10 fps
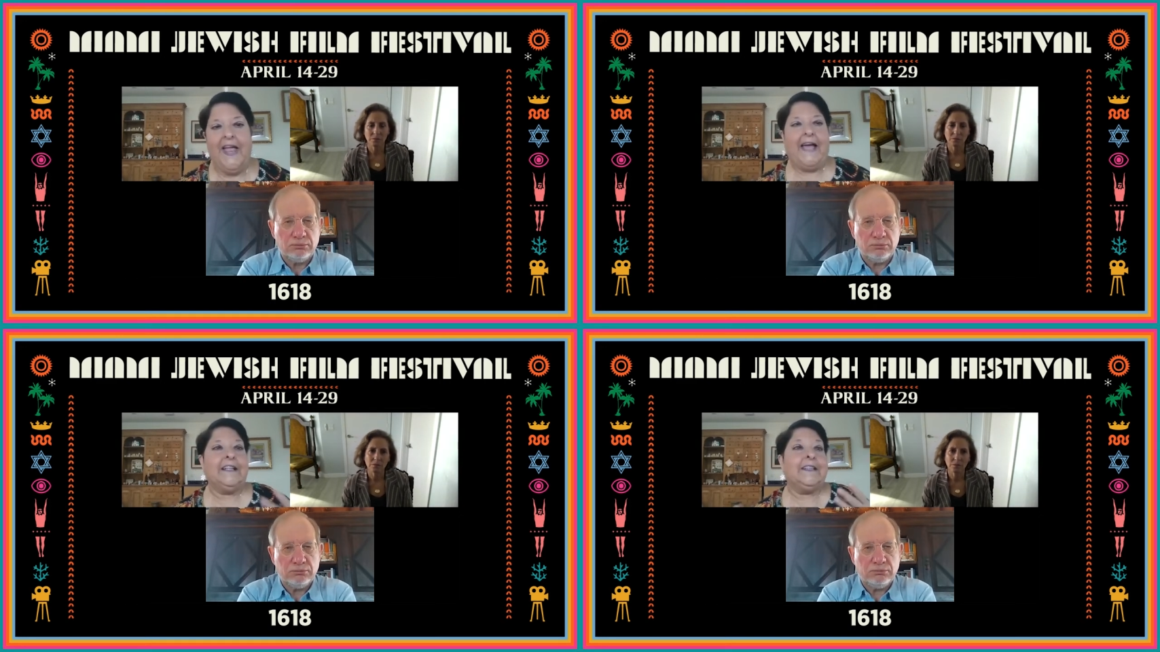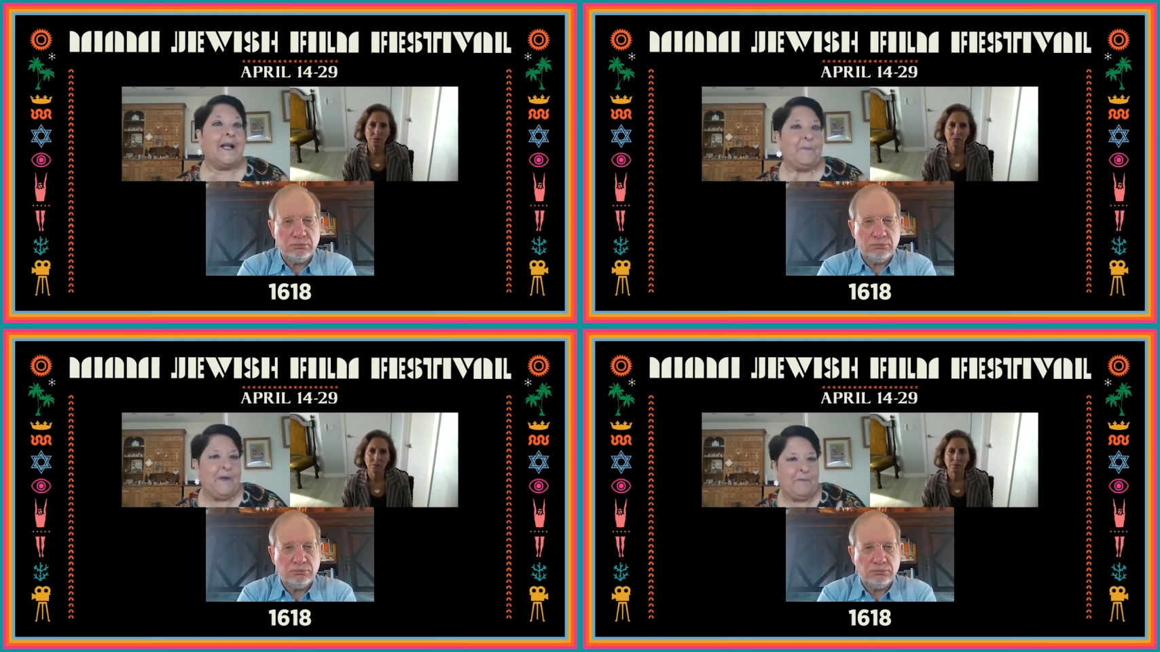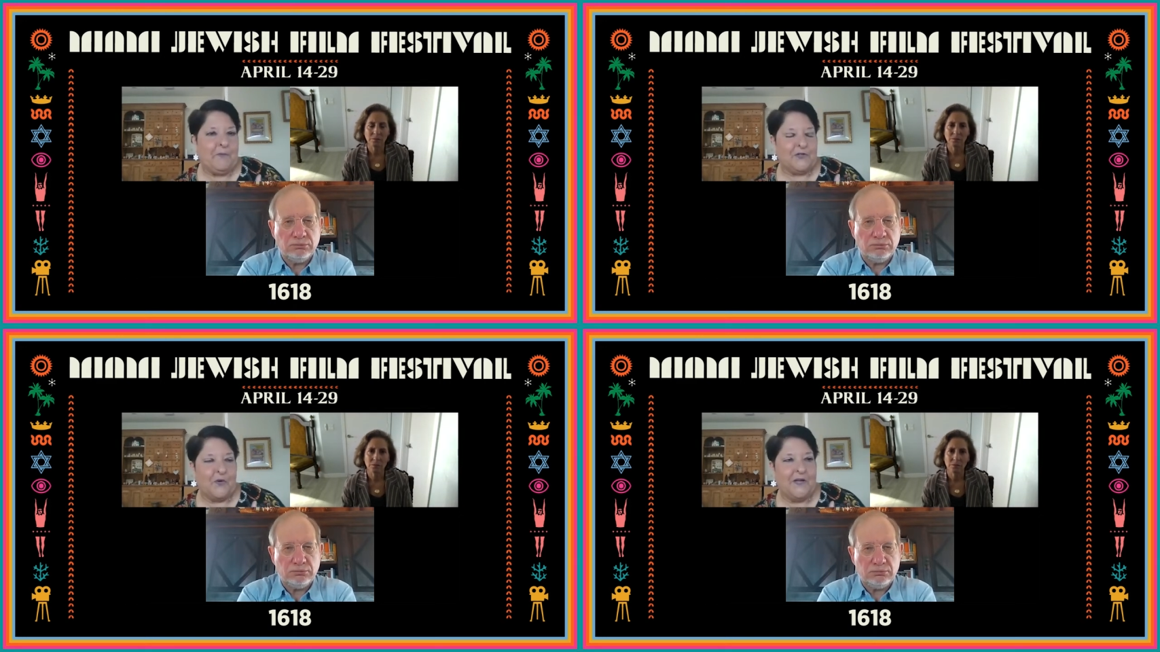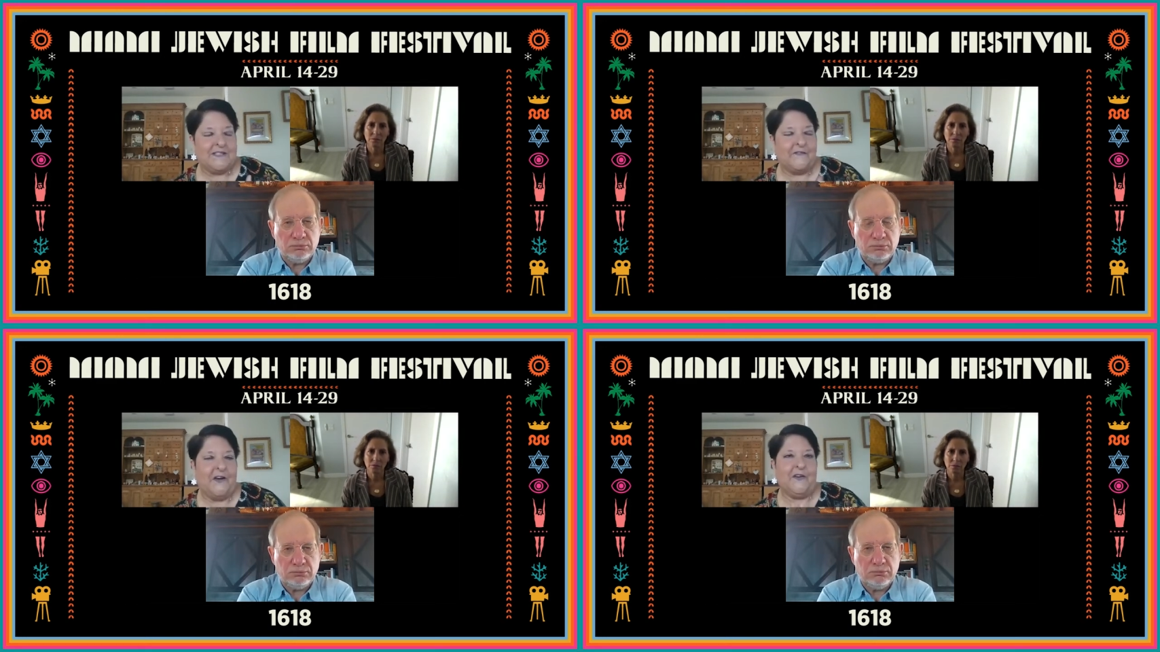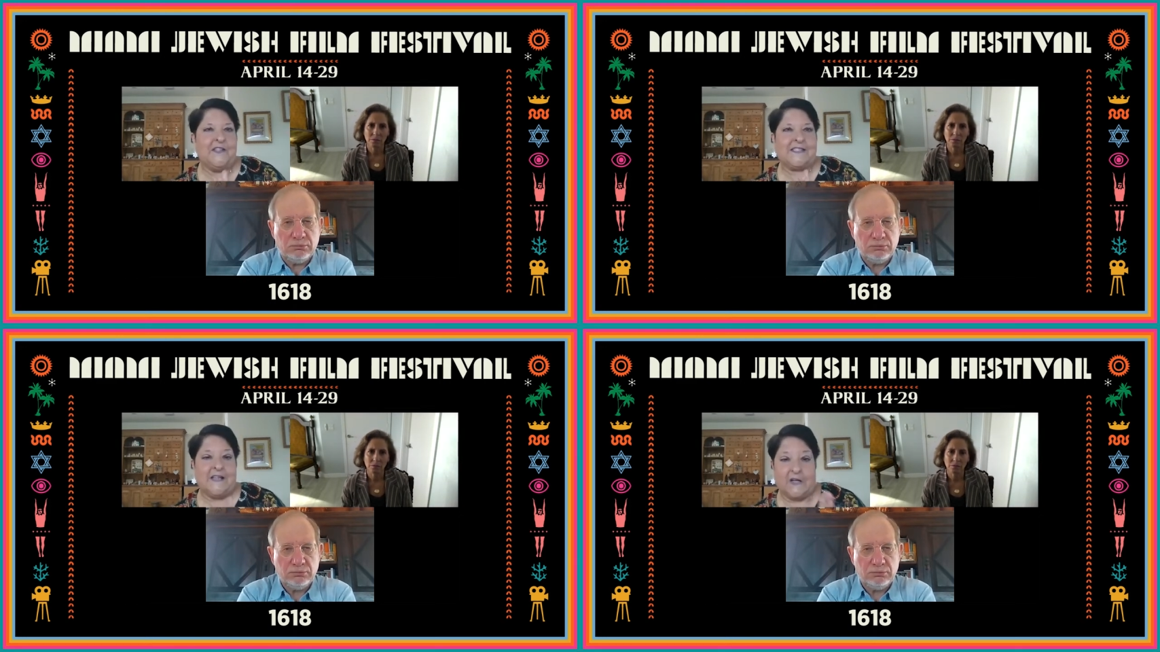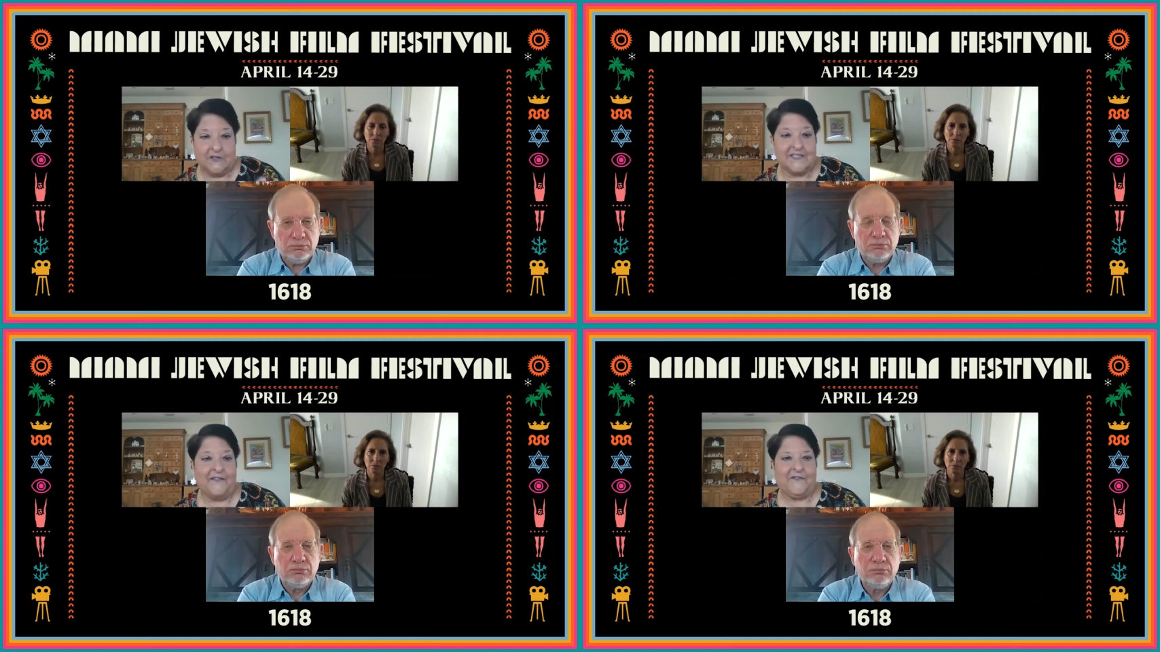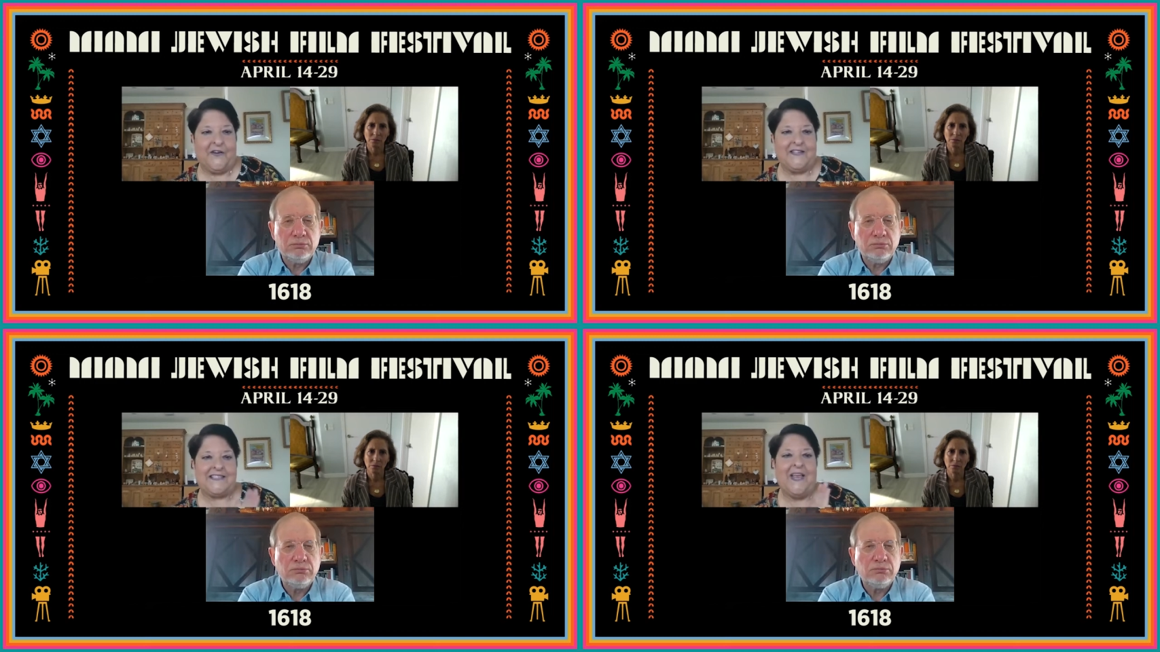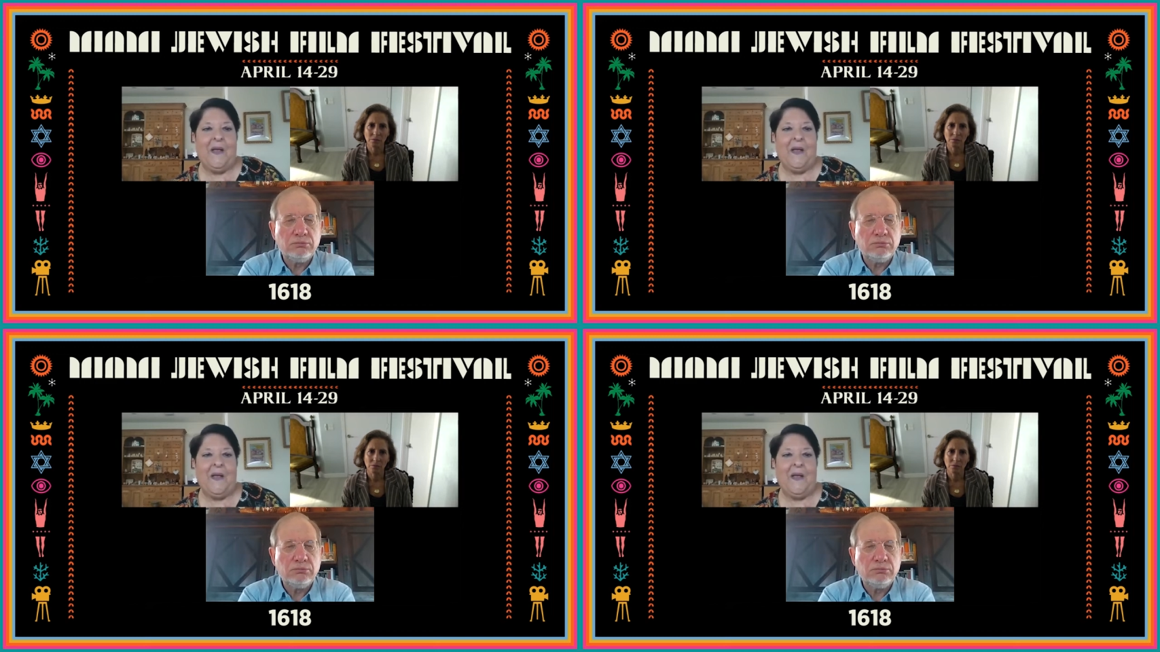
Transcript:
Speaker 1: And a lot of people don't, it's a very subtle difference,